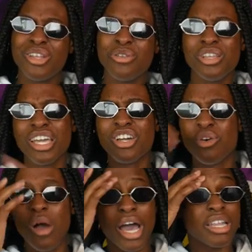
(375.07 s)
You know, look at
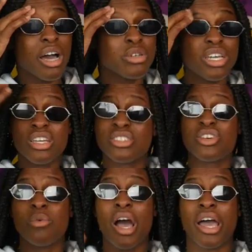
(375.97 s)
Kawhi. How young
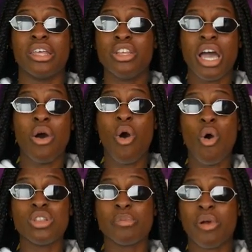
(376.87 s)
is Kawhi? Look how
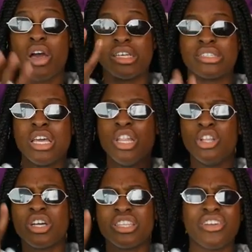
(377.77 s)
old LeBron is.
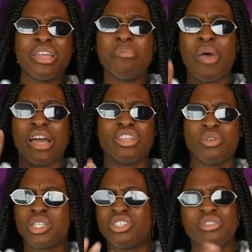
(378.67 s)
Look at their impact.
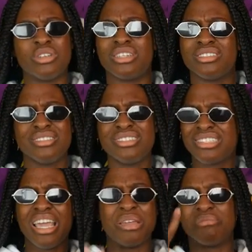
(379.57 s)
Look what they're doing.
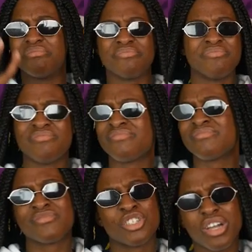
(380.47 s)
Same.
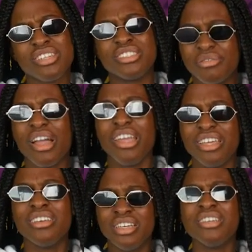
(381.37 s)
Crazy,
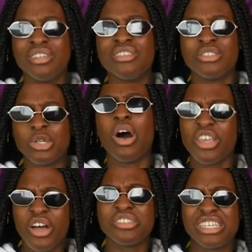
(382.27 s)
right? So
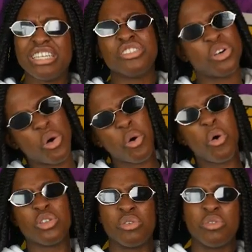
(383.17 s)
all y'all said he's
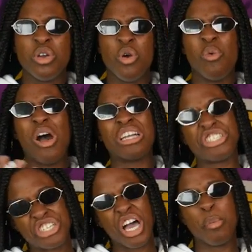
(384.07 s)
old and
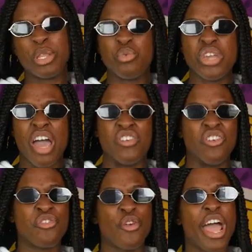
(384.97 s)
washed up, and then we have
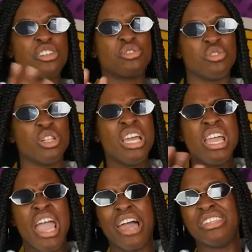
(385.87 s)
a fragile
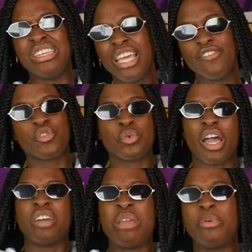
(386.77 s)
Anthony Davis. We're
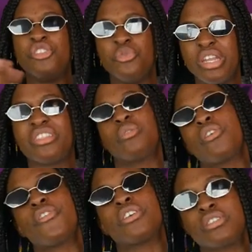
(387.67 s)
not gonna be able to do anything.
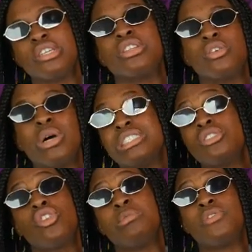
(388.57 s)
We're first seed in the
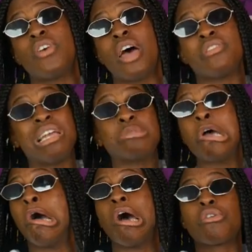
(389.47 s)
West. It's only been 5
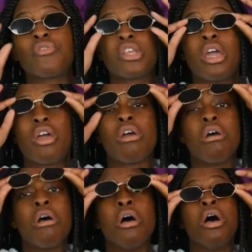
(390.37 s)
games. I don't even care.
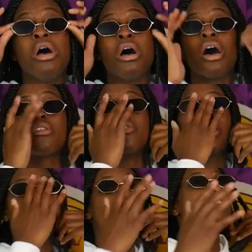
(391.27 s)
Wow. I don't
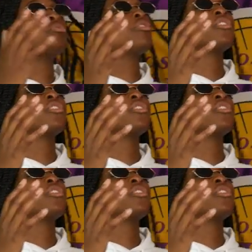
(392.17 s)
even care.